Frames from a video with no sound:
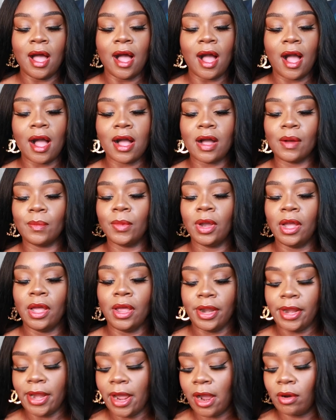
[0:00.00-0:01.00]
Um,
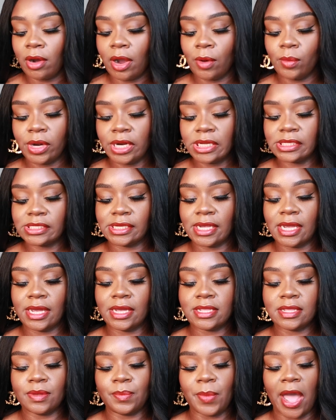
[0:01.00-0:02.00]
now, I wouldn't
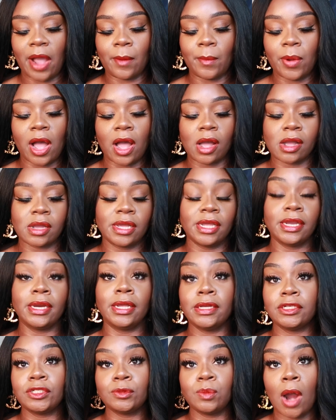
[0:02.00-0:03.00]
say the back pocket
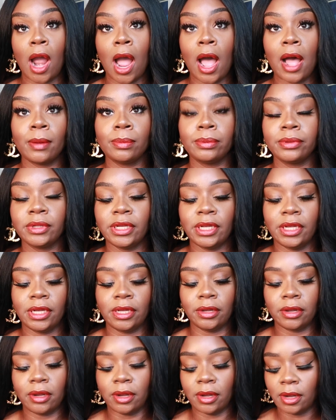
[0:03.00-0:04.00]
is
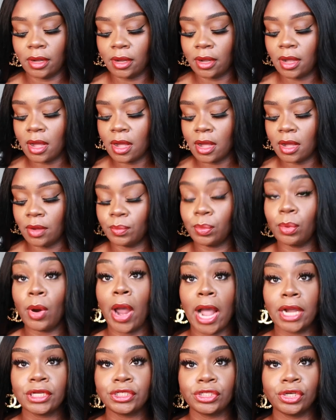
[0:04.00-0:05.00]
probably um,
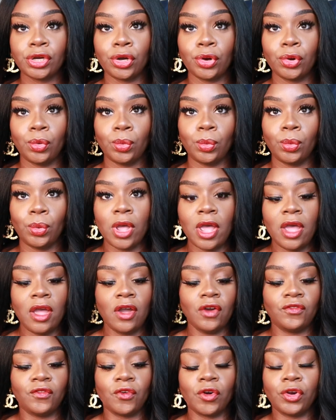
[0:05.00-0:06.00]
practical
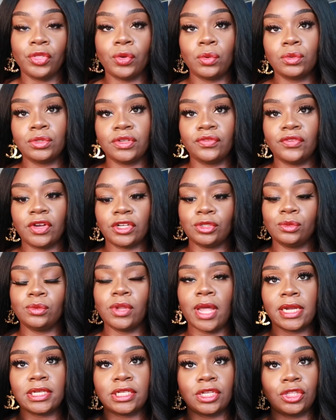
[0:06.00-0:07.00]
for those of us who
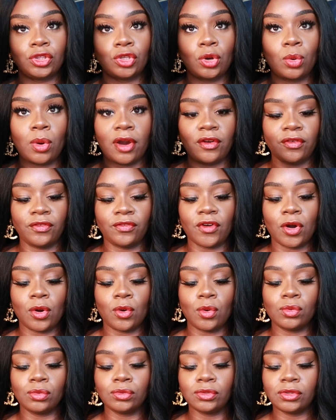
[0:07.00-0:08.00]
like to throw our
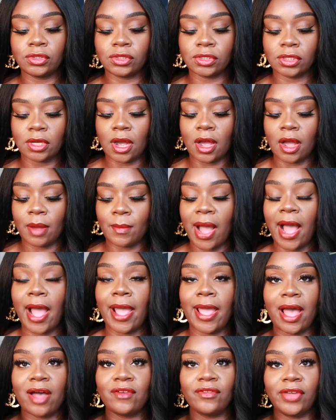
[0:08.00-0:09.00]
phones. Um, I
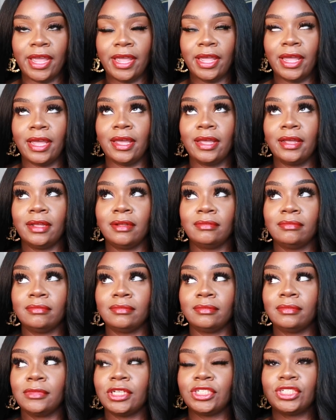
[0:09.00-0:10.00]
have a,
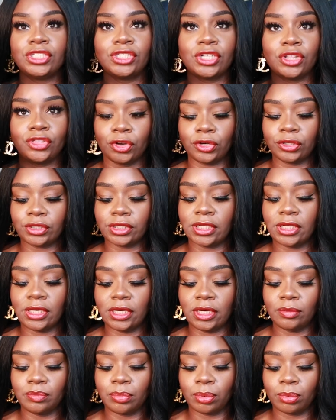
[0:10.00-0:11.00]
this is a
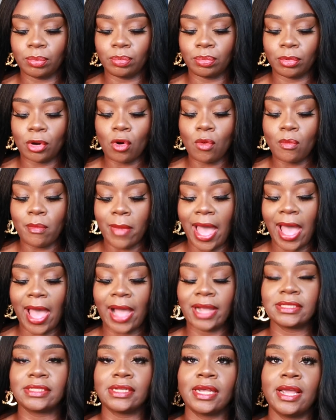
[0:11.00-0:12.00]
13 Pro
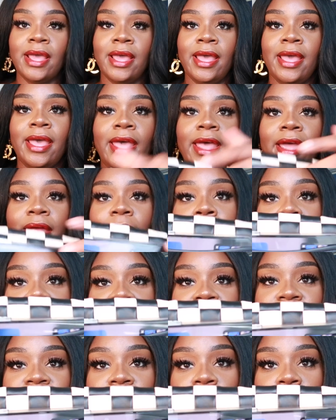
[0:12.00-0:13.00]
Max and
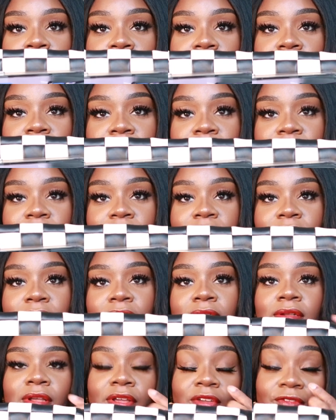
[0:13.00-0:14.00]
my phone is
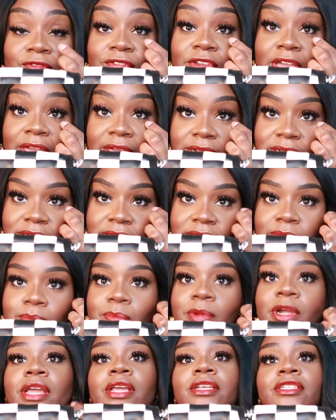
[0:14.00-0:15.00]
fits,
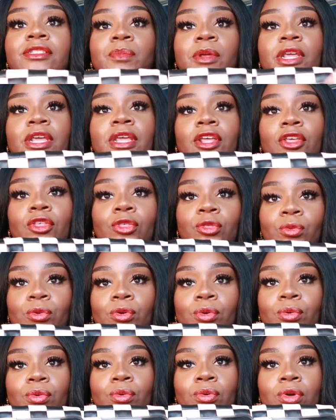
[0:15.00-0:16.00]
but it's peeking
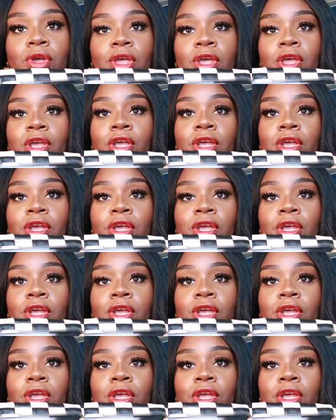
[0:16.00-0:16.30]
through.